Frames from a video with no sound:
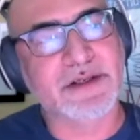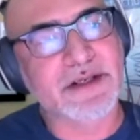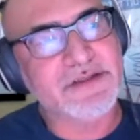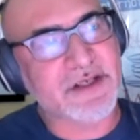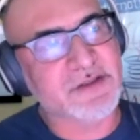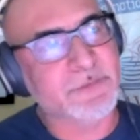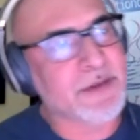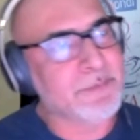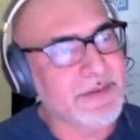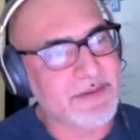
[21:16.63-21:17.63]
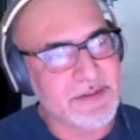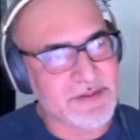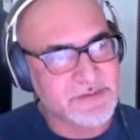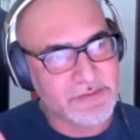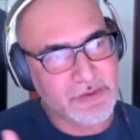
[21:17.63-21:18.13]
each experiment
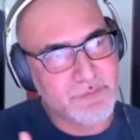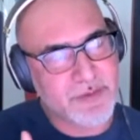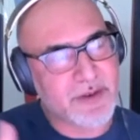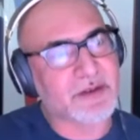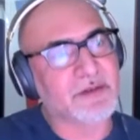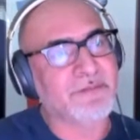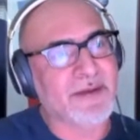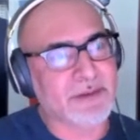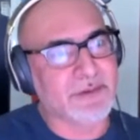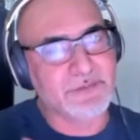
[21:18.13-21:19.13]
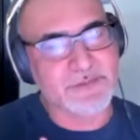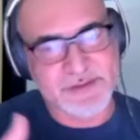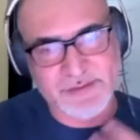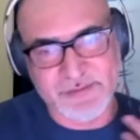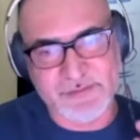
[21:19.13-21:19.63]
is numerical value. So
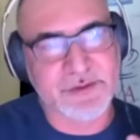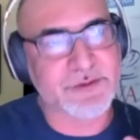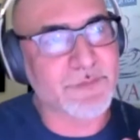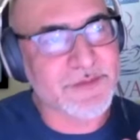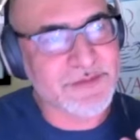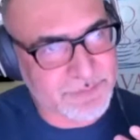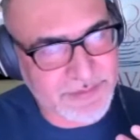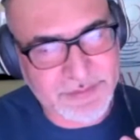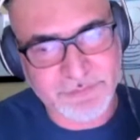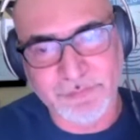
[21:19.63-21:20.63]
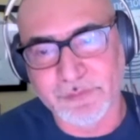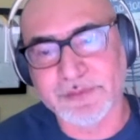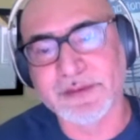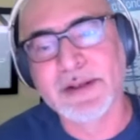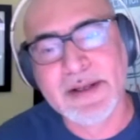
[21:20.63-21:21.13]
there's a 0, which is by default.